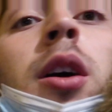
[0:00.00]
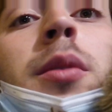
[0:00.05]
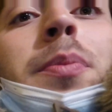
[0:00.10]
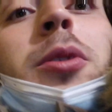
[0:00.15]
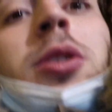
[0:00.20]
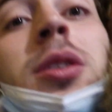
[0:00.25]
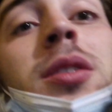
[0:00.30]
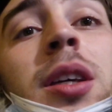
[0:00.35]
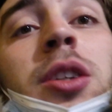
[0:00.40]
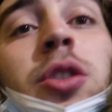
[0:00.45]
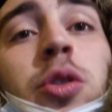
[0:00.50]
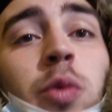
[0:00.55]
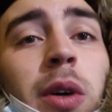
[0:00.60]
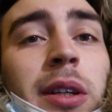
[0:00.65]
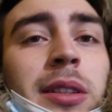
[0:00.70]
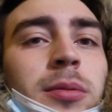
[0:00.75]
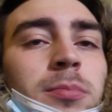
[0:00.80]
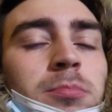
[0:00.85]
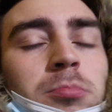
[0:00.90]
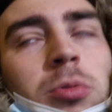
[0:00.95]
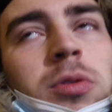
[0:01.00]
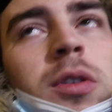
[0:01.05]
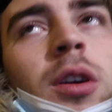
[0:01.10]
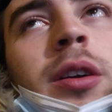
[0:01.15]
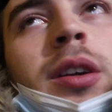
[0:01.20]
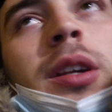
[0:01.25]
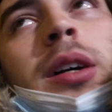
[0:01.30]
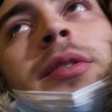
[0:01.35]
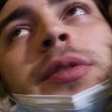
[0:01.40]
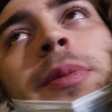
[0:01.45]
how the presentation went? Fair
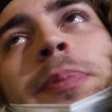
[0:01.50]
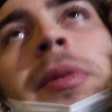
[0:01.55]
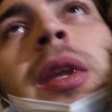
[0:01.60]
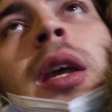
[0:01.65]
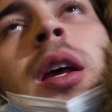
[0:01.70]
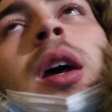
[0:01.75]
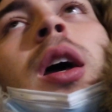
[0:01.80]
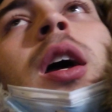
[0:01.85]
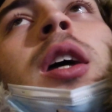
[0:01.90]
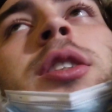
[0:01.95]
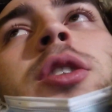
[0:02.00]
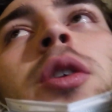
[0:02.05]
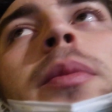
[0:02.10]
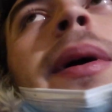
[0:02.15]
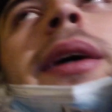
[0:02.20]
enough. So